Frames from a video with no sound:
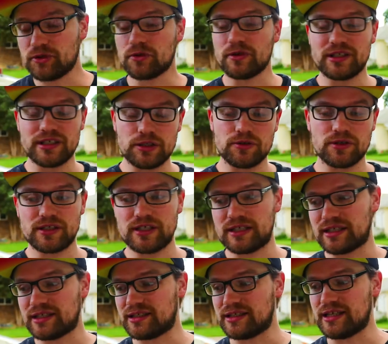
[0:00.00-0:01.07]
Sure, it's interesting
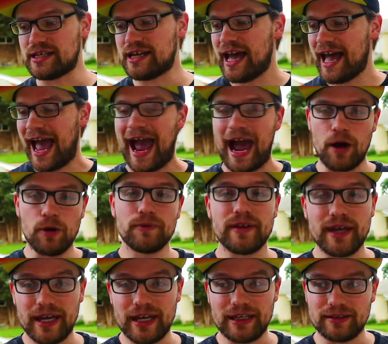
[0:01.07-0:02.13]
to see how
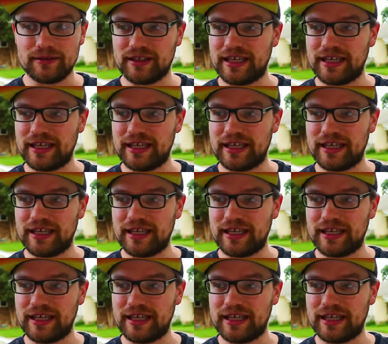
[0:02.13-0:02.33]
they